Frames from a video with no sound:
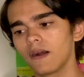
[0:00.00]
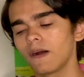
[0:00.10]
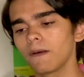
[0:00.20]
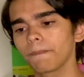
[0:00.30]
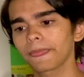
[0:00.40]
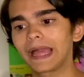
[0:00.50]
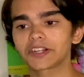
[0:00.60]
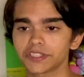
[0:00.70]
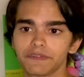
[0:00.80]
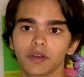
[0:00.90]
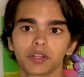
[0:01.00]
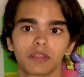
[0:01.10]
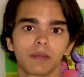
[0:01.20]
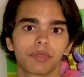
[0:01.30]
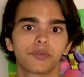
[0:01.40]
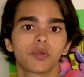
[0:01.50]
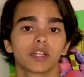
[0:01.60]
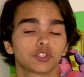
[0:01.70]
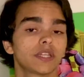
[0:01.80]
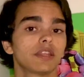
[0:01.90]
actually funded them
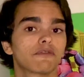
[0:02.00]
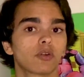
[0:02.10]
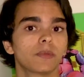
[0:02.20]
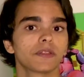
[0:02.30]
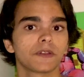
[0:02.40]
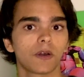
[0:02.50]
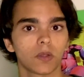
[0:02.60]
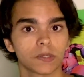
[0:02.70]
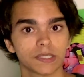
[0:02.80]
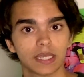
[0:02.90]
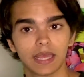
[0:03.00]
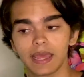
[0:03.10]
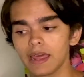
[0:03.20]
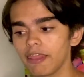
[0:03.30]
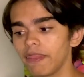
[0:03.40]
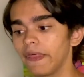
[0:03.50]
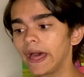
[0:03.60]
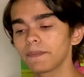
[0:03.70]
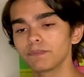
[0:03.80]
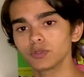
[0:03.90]
$384 million.
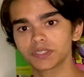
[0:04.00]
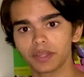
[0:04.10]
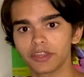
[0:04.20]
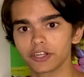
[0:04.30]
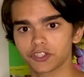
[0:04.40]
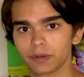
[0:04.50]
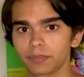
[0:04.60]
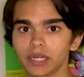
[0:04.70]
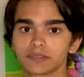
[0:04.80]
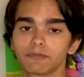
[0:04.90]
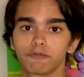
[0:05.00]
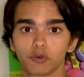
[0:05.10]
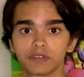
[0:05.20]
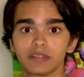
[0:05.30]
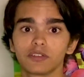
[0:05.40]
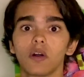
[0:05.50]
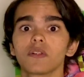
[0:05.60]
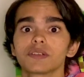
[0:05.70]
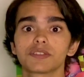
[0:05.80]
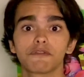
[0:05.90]
That boosted their share price from $14 to
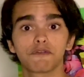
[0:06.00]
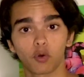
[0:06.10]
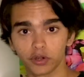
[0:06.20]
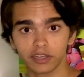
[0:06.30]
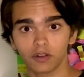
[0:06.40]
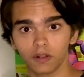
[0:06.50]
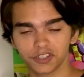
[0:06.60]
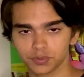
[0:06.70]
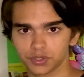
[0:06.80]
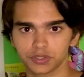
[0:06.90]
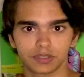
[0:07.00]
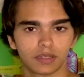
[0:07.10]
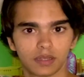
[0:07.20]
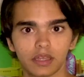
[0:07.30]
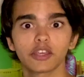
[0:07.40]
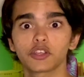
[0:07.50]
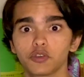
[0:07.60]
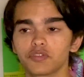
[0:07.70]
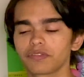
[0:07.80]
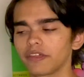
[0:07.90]
$40, which is a
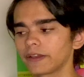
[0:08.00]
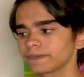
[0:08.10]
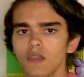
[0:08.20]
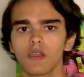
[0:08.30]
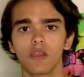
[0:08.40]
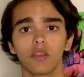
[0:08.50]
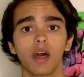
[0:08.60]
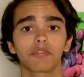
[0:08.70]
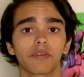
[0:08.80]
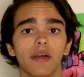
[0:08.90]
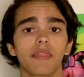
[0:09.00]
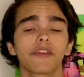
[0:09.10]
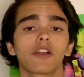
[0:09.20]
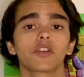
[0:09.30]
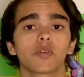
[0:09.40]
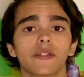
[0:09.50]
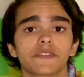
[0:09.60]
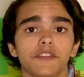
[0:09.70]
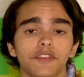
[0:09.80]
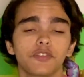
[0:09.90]
huge thing. And after that, they got
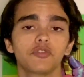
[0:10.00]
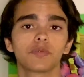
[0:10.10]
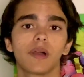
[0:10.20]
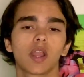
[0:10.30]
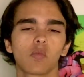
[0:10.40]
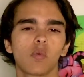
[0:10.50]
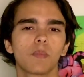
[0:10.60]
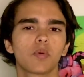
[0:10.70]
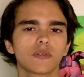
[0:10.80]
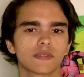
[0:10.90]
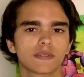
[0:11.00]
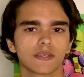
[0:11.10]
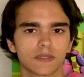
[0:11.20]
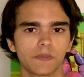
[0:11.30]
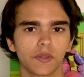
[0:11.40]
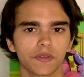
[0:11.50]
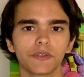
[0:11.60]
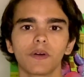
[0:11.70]
granted a huge amount of $1.6 billion